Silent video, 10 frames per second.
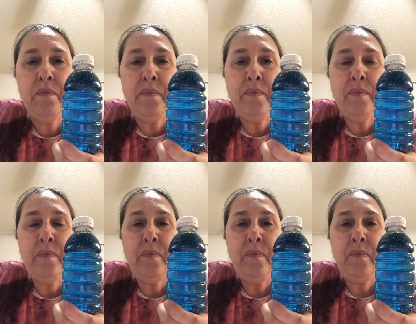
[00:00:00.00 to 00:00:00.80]

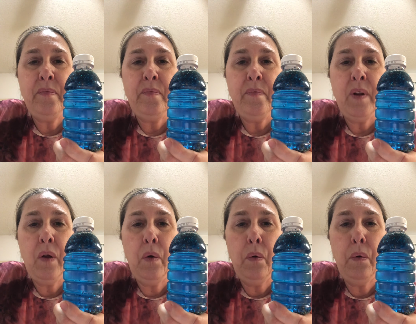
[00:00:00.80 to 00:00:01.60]

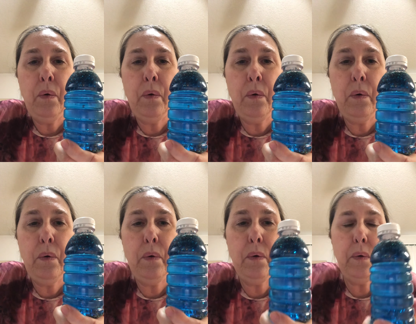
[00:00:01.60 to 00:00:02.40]

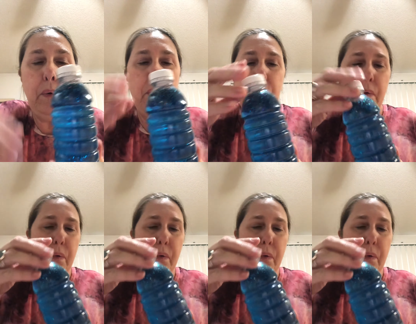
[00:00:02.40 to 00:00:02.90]
(silence)